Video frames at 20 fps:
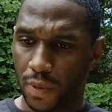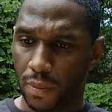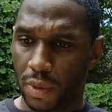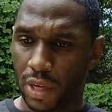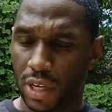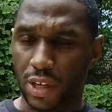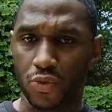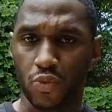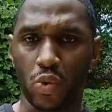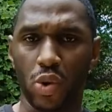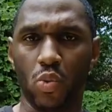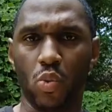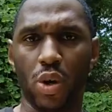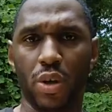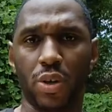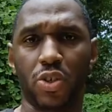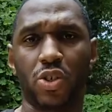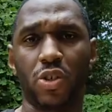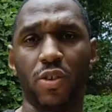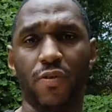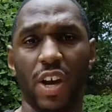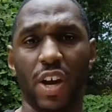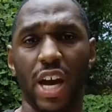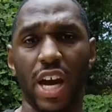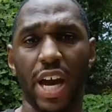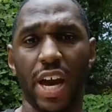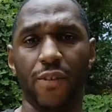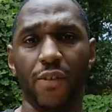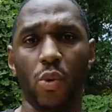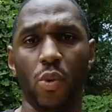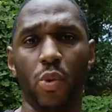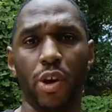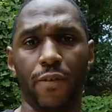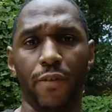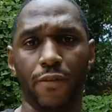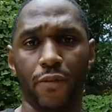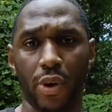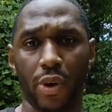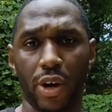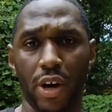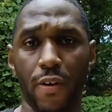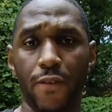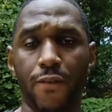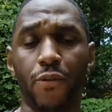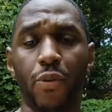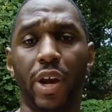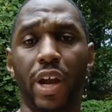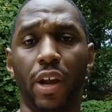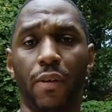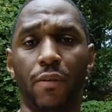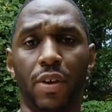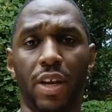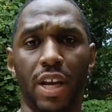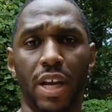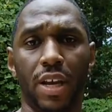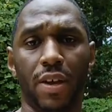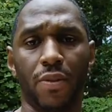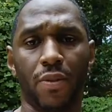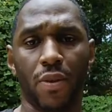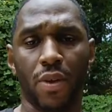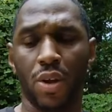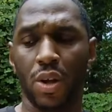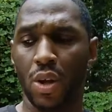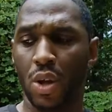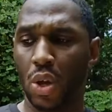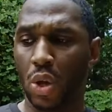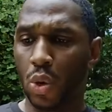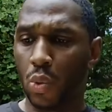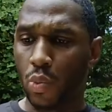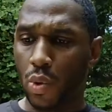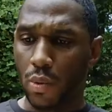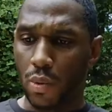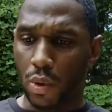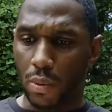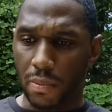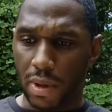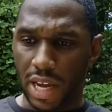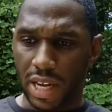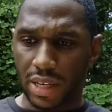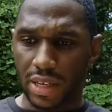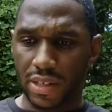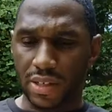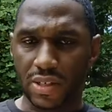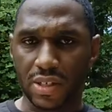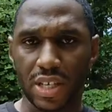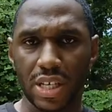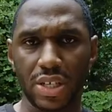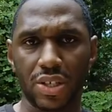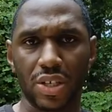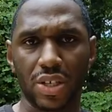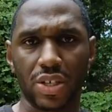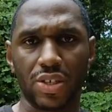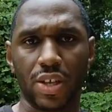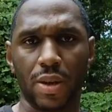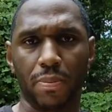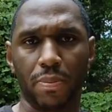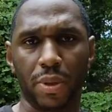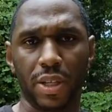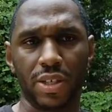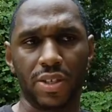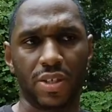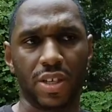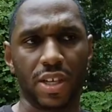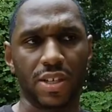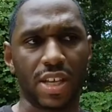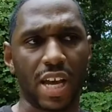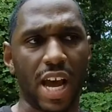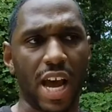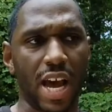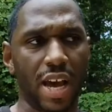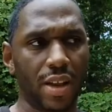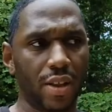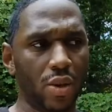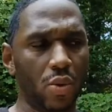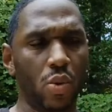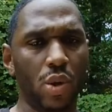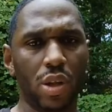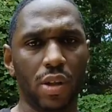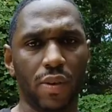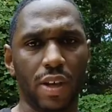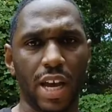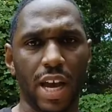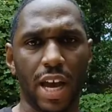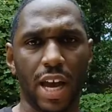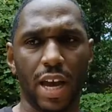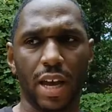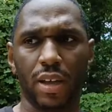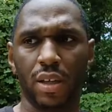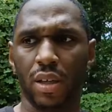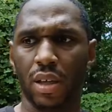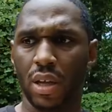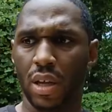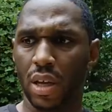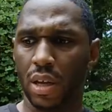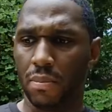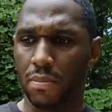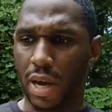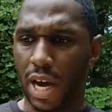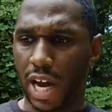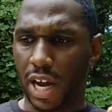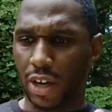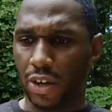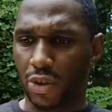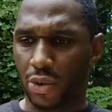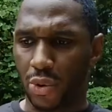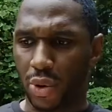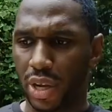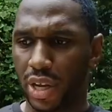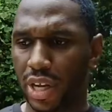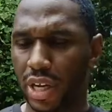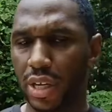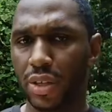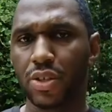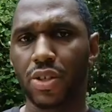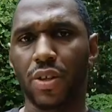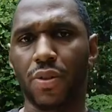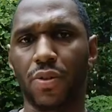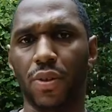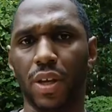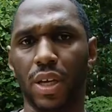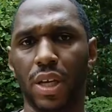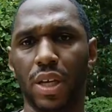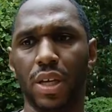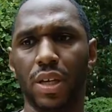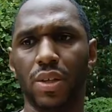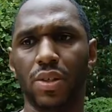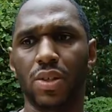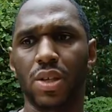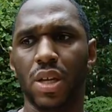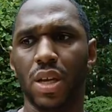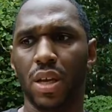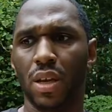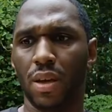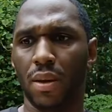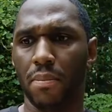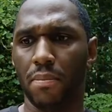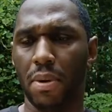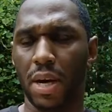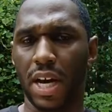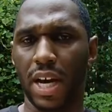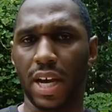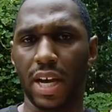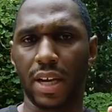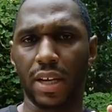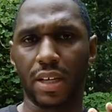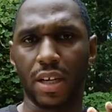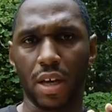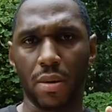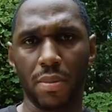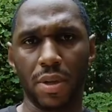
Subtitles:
because we want to survive and we are afraid of death, we will make decisions that place us out of the will of God by agreeing to things, by